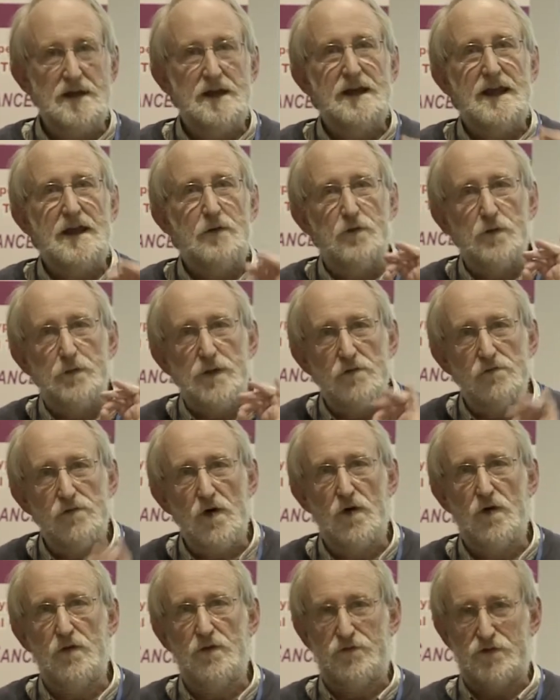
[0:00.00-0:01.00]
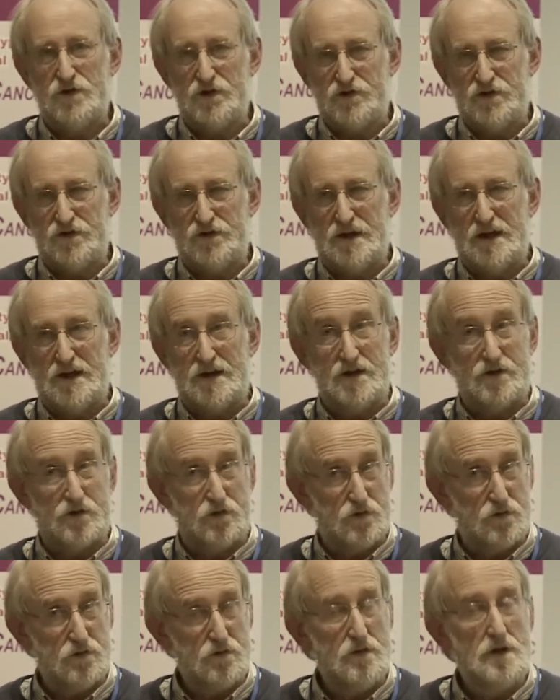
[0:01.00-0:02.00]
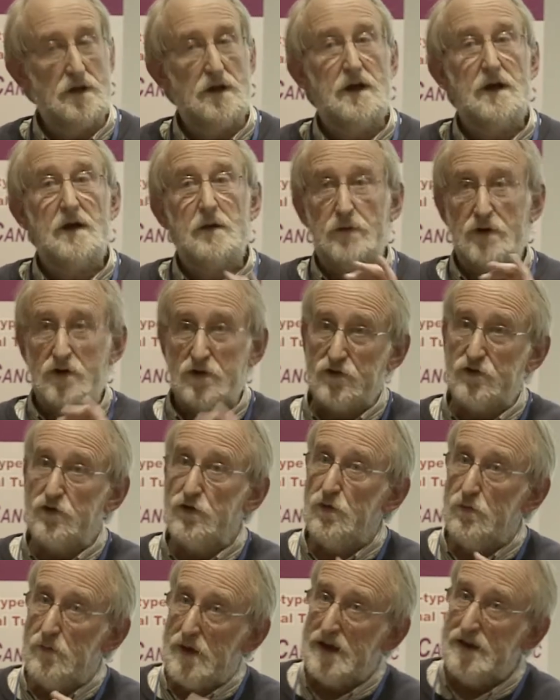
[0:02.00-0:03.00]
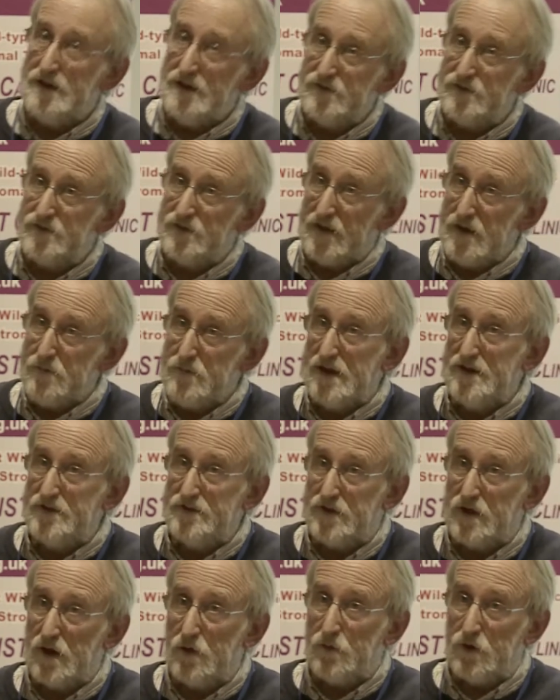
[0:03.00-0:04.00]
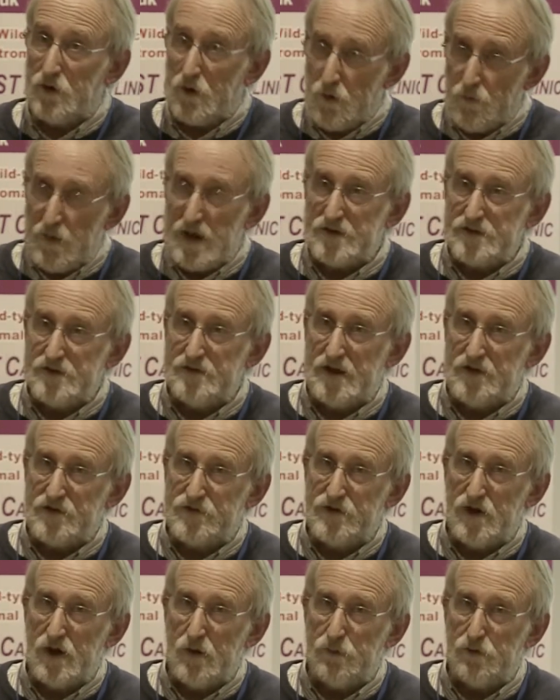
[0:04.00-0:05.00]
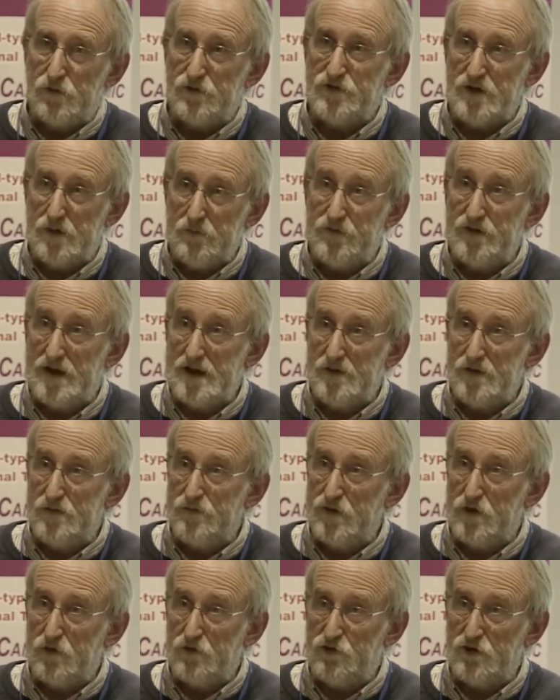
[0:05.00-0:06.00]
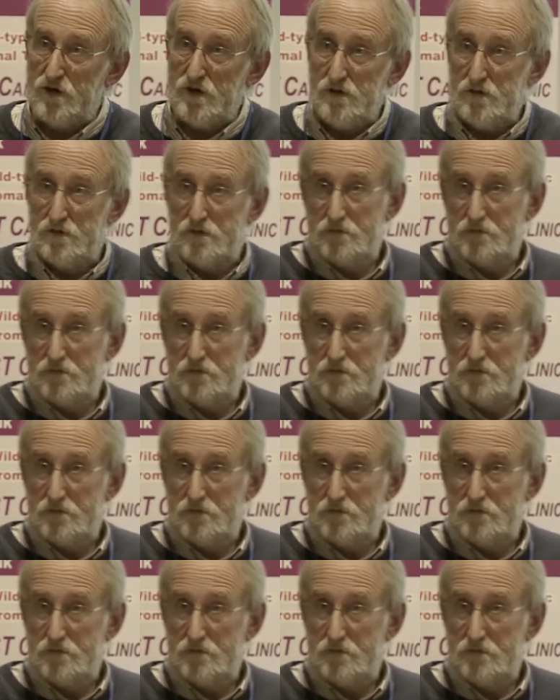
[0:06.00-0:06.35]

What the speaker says: It would be wrong for us to take it all because they may need to go back to that sample someday in the future.